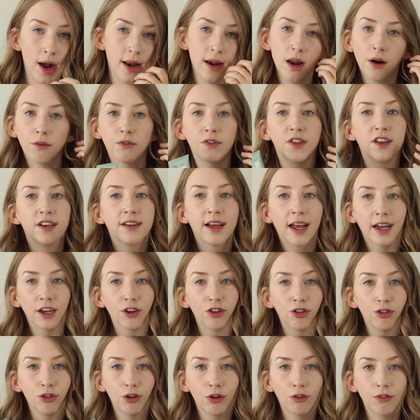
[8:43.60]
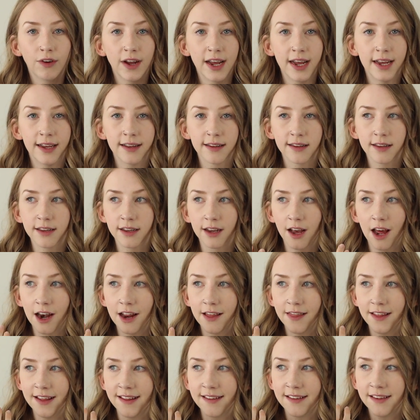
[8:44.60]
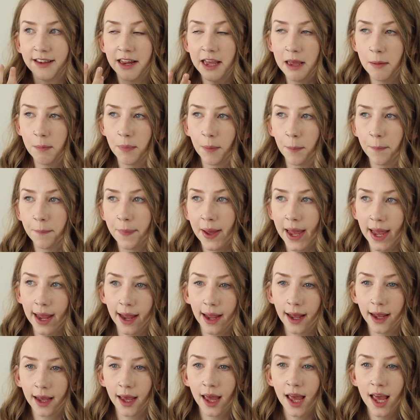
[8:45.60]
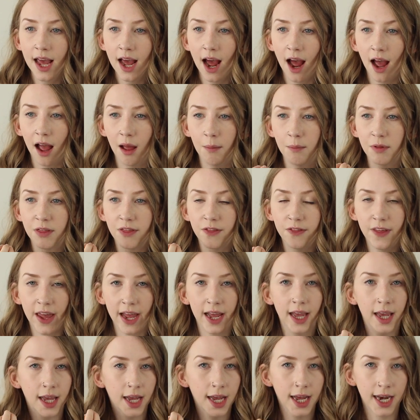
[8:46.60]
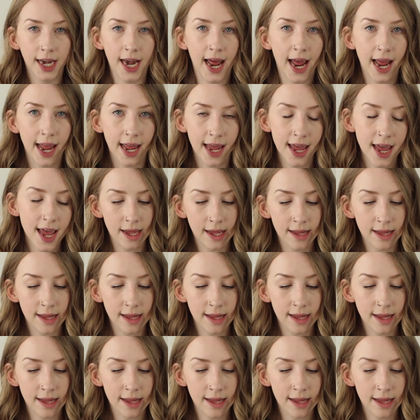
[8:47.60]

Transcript: I love the texture of it. It's kind of this deep pink and thick clay.